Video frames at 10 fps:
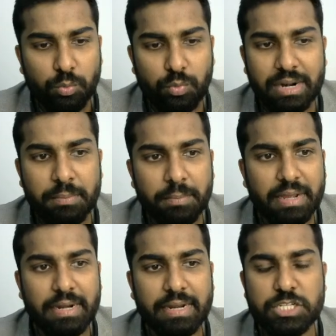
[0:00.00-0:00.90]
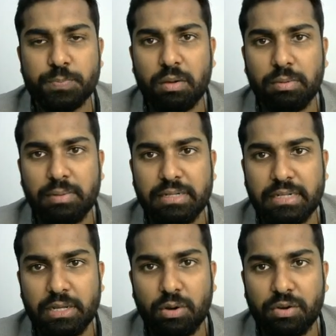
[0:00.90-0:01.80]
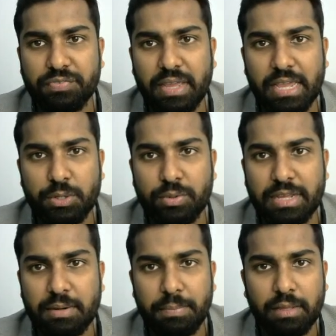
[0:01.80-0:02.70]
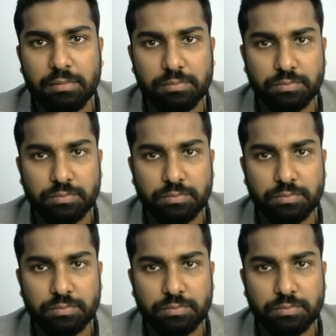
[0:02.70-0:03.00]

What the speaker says: 1 minus probability of A union B.